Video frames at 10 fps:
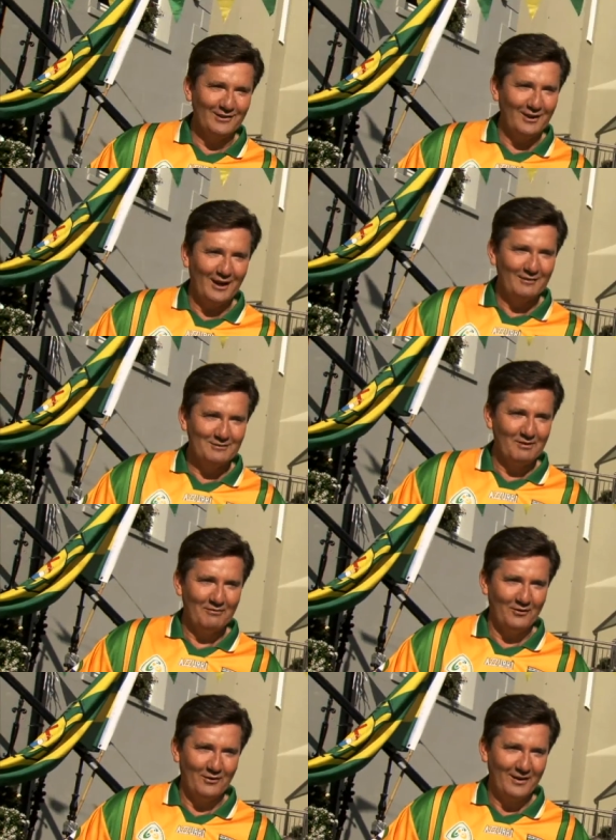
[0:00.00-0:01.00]
their lives
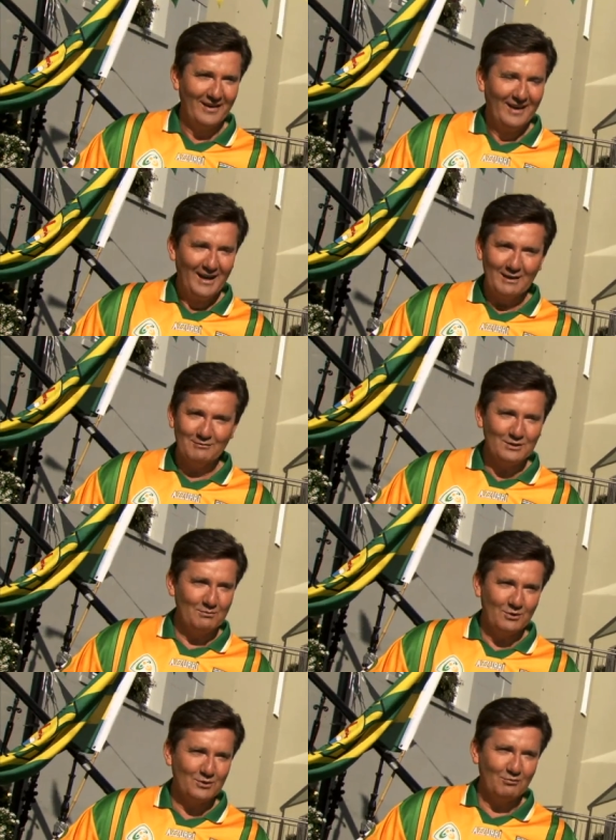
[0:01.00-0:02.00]
before. It was the
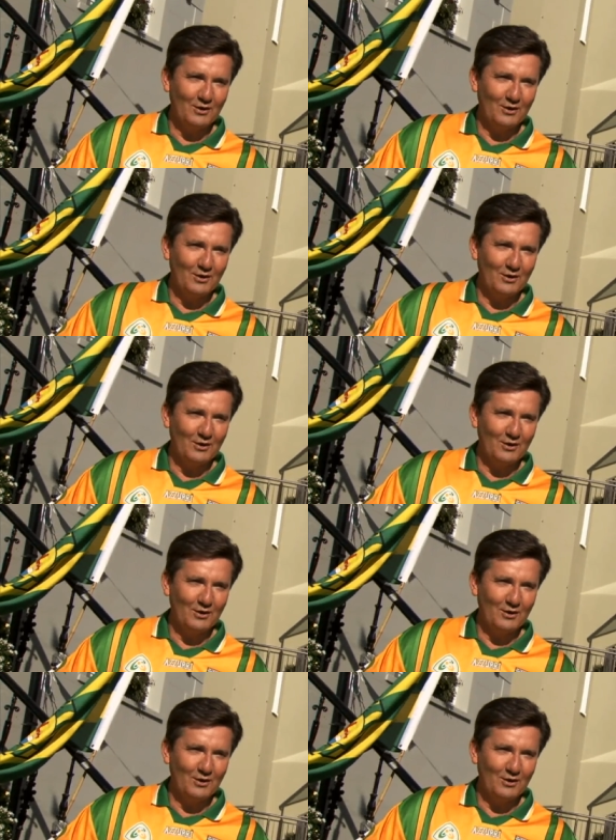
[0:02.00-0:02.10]
most